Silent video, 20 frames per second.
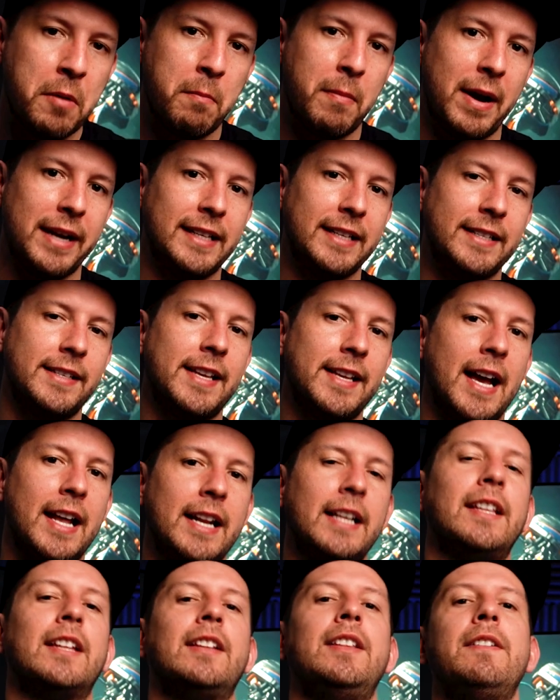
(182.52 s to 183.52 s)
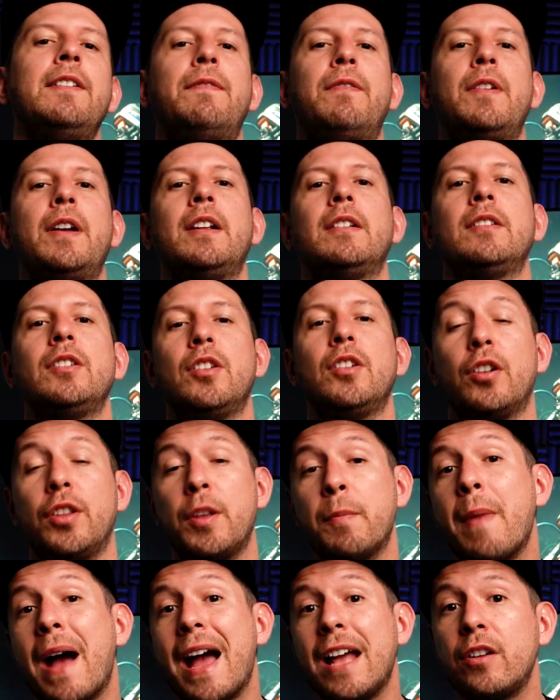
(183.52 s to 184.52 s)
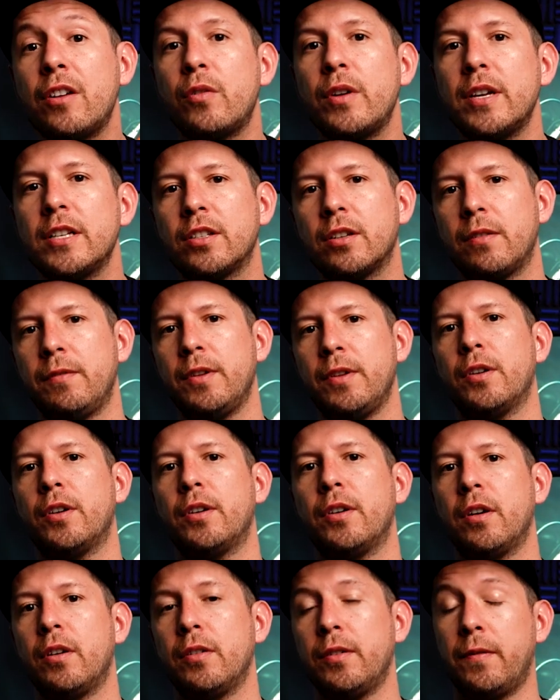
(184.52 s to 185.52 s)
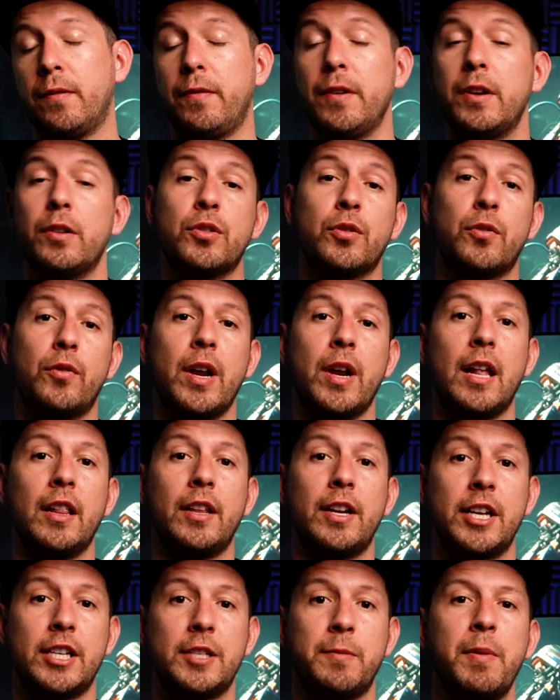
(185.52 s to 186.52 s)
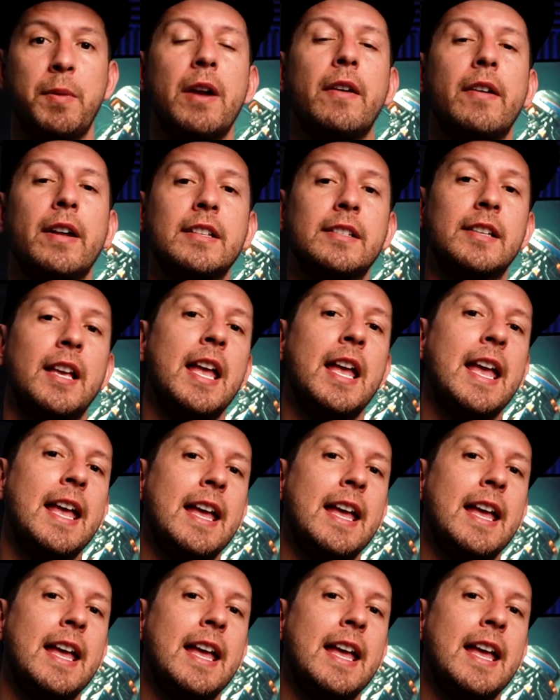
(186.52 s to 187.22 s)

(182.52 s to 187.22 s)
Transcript: by designing the different, you know, the boundaries of your, of your virtual reality experience,